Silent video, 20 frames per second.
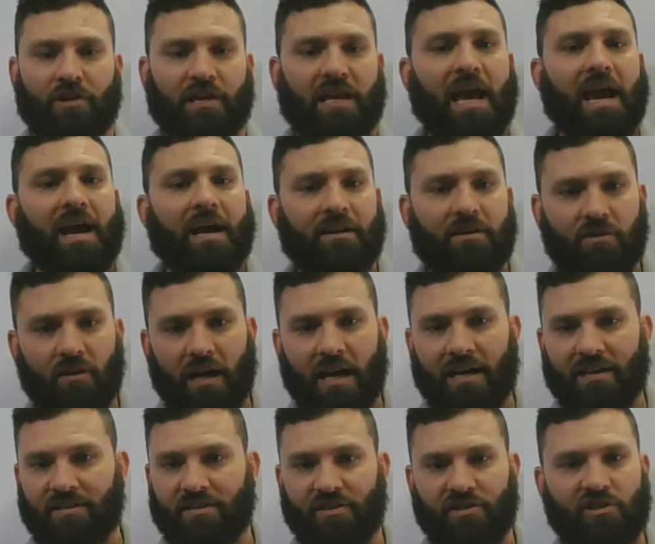CAD
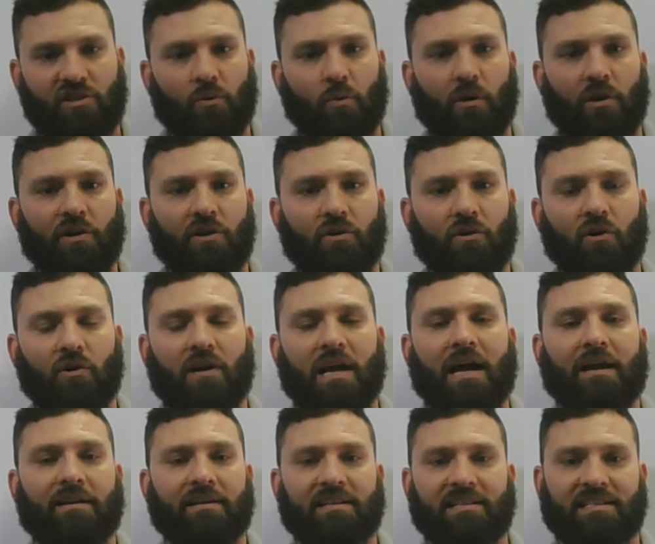classes to where you learn
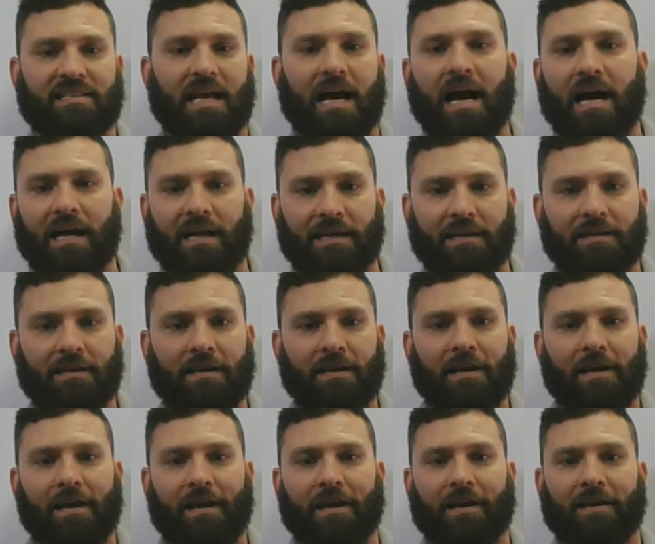how to design
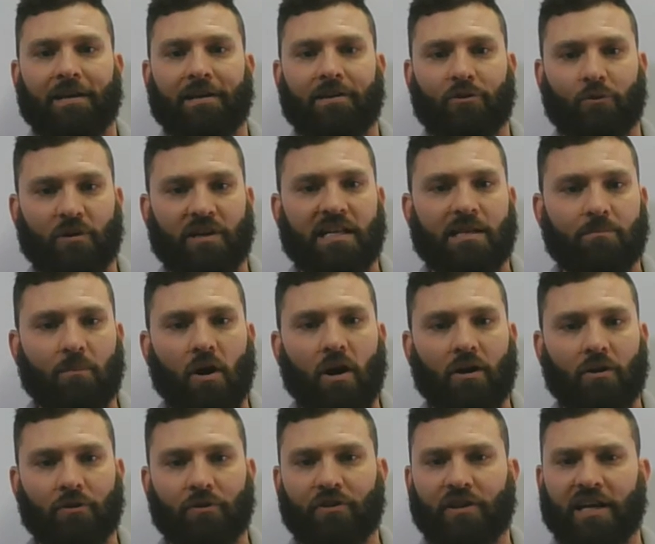and 3D
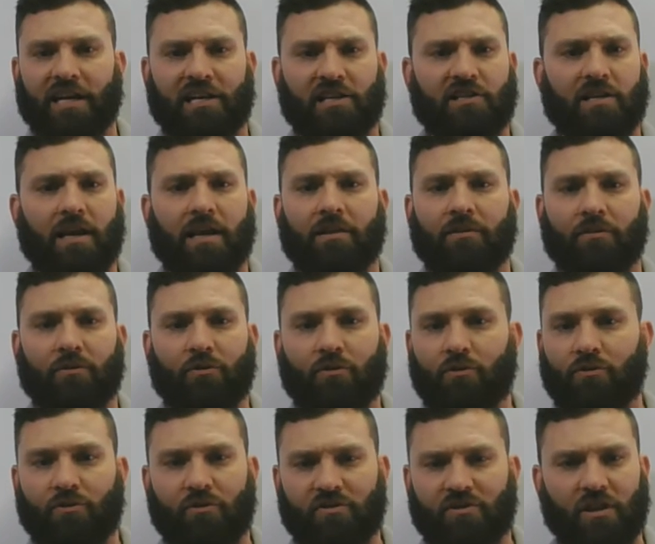model things, and
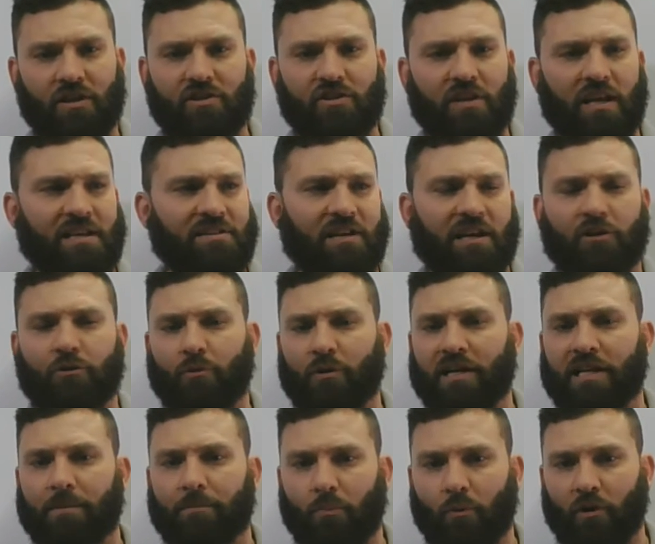such things like
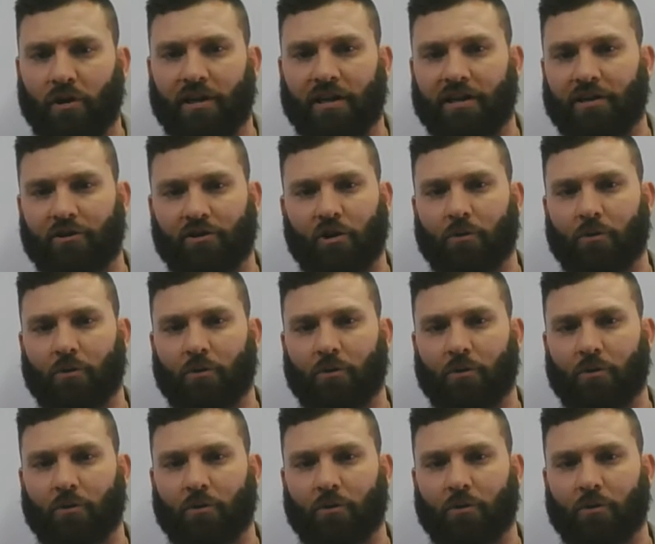3D printing are